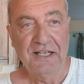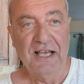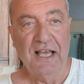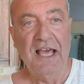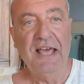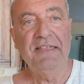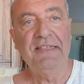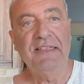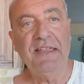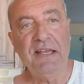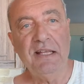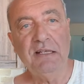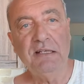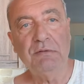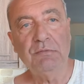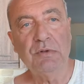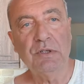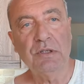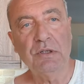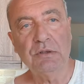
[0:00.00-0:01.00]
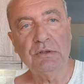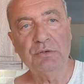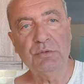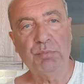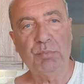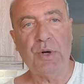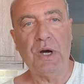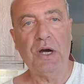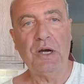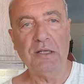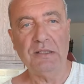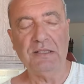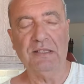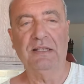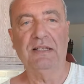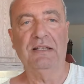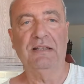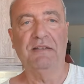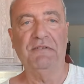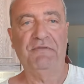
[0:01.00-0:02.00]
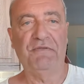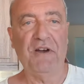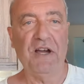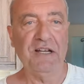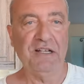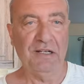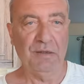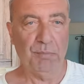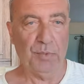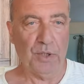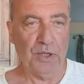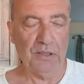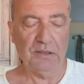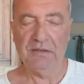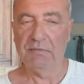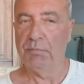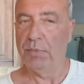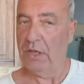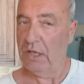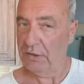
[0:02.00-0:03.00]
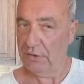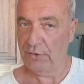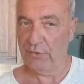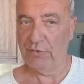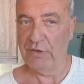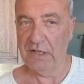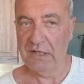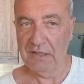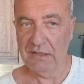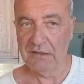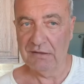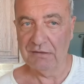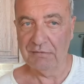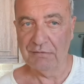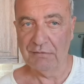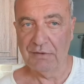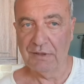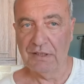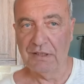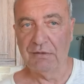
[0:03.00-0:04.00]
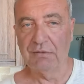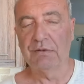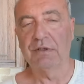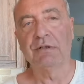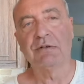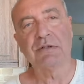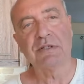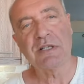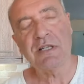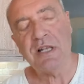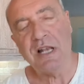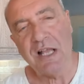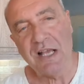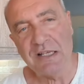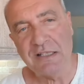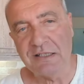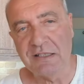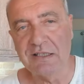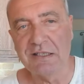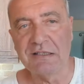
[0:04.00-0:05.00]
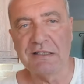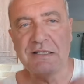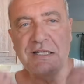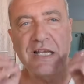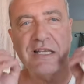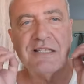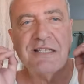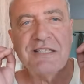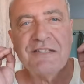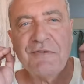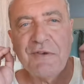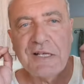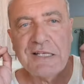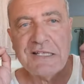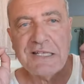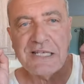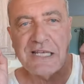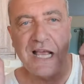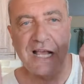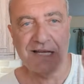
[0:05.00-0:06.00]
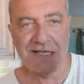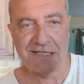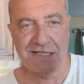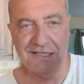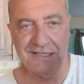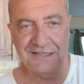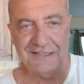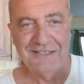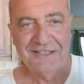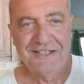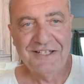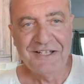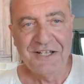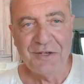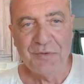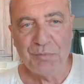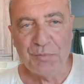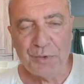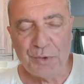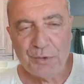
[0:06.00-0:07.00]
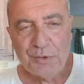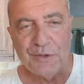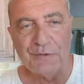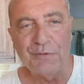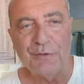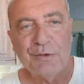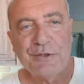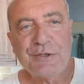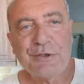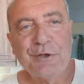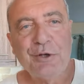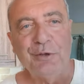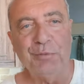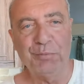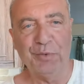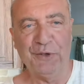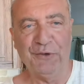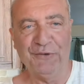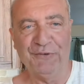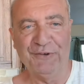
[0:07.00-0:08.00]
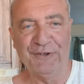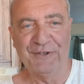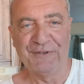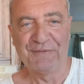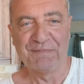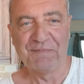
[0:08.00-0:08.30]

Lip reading: And then we go to the final part 3, where we're going to slice it and taste this fantastic, beautiful salt beef.